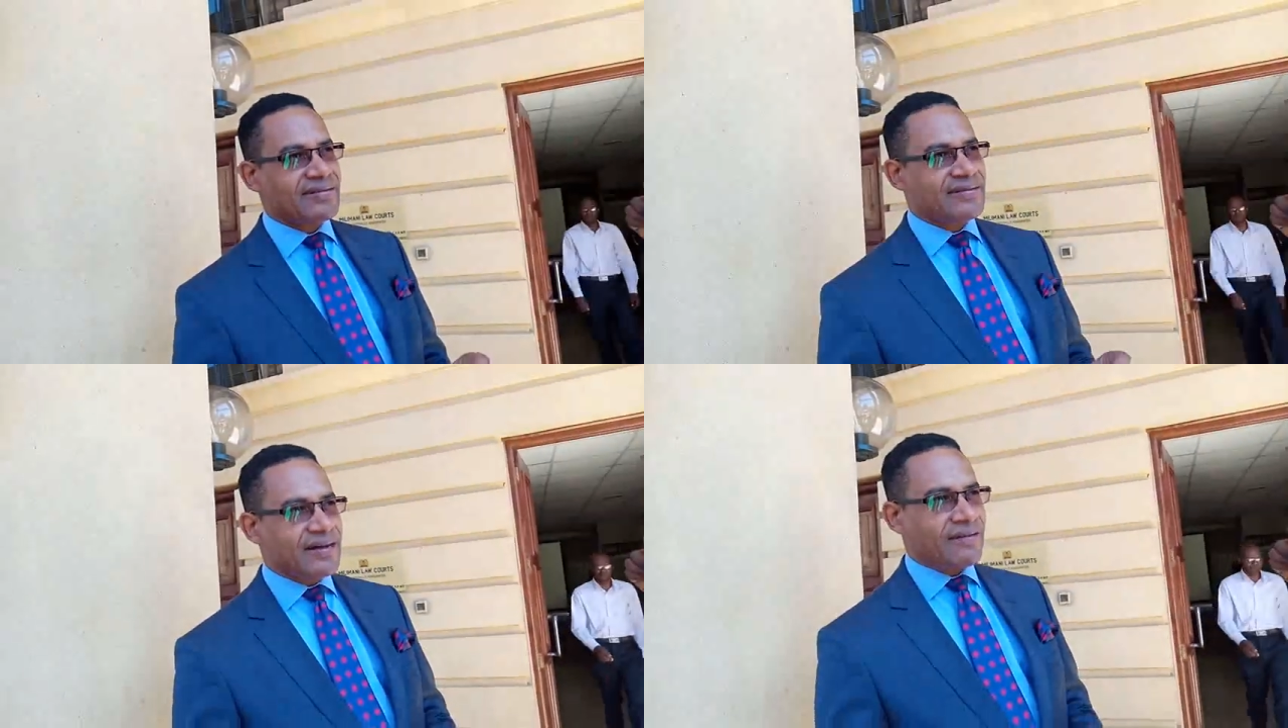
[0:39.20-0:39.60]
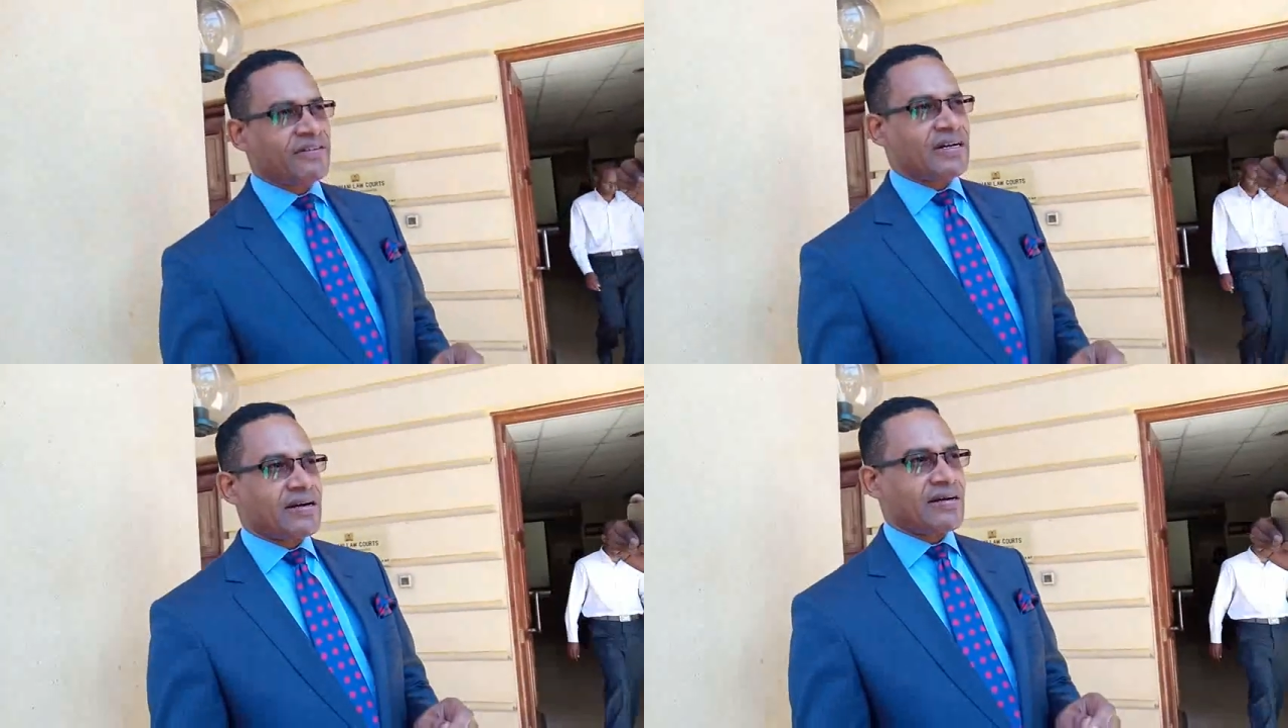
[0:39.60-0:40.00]

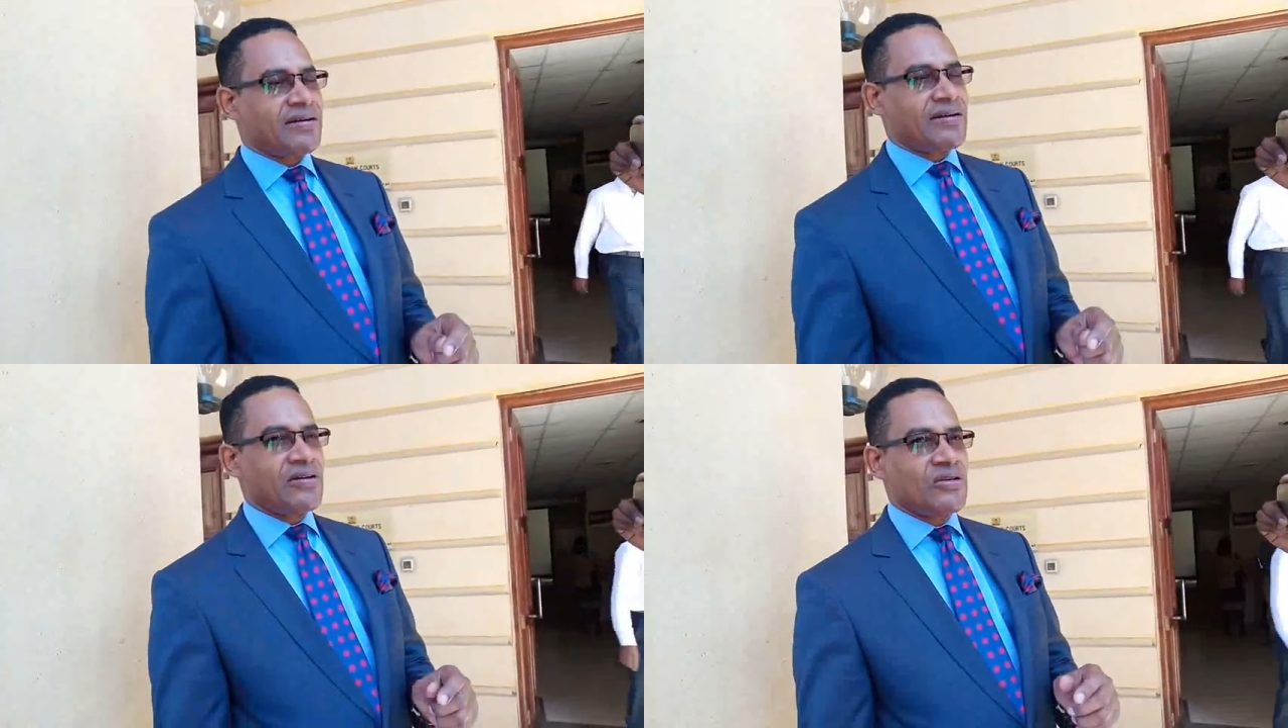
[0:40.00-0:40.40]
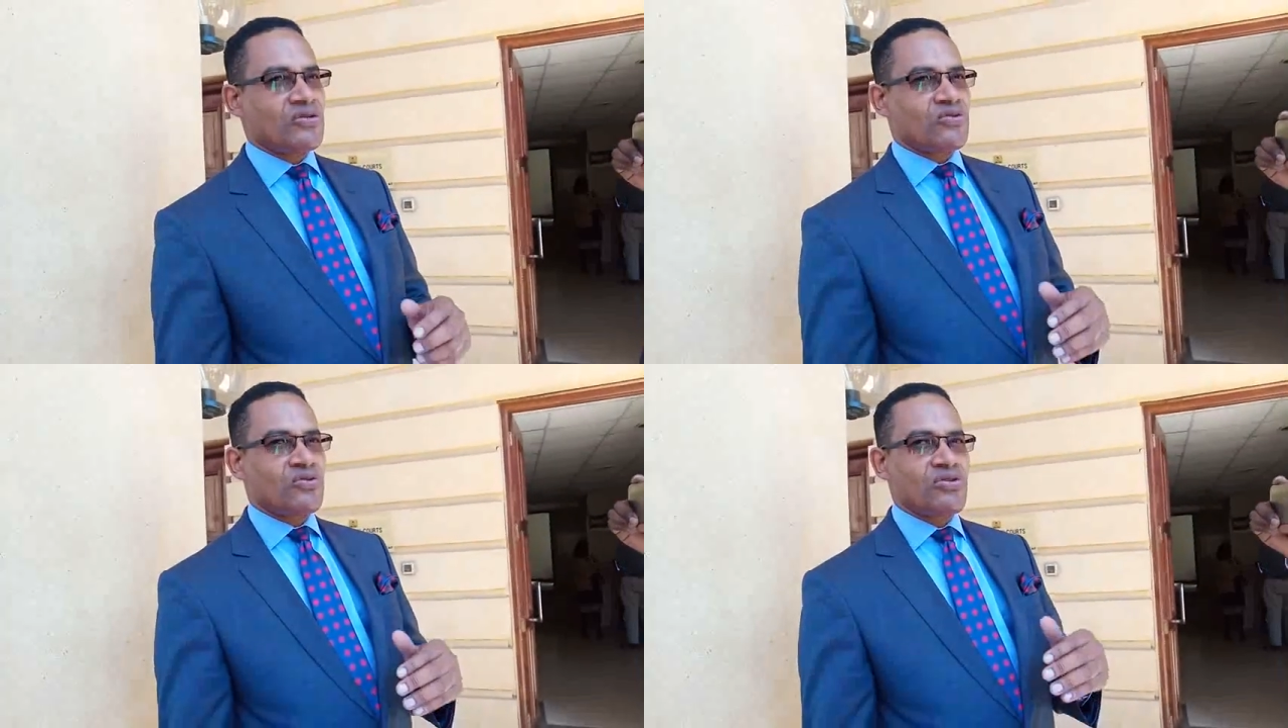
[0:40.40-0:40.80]
governor
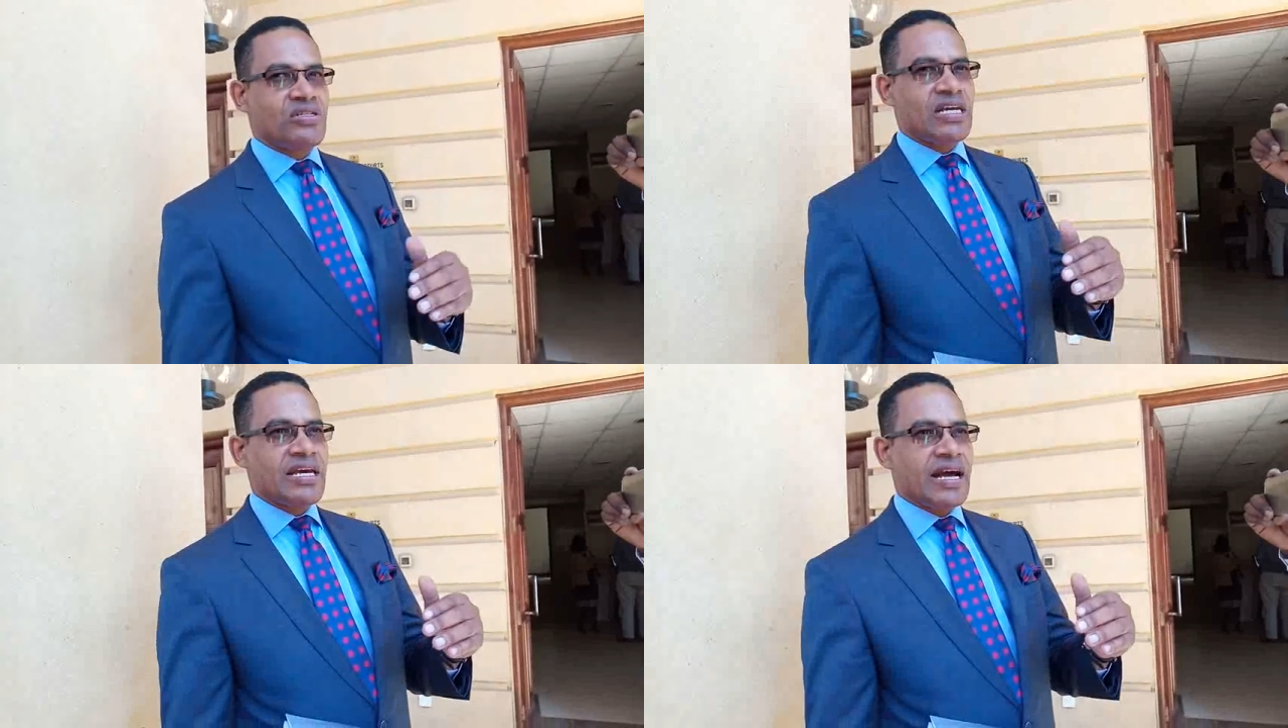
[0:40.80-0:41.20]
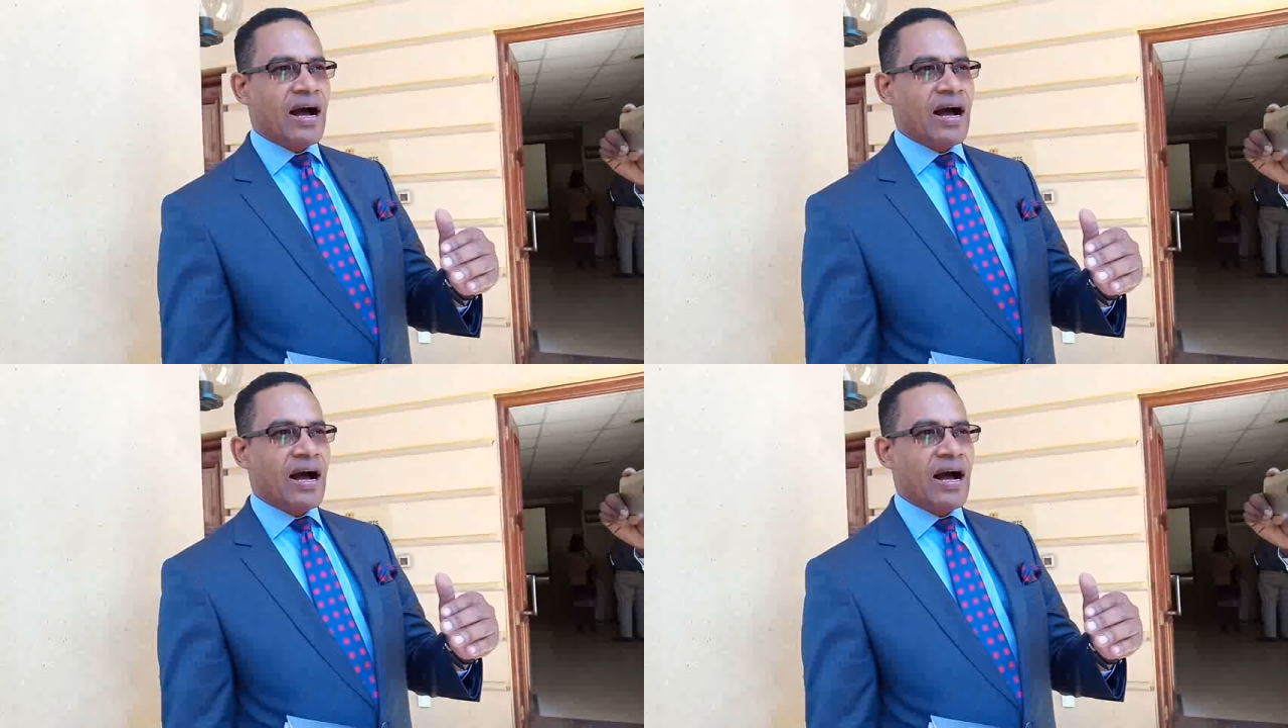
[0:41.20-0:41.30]
to stay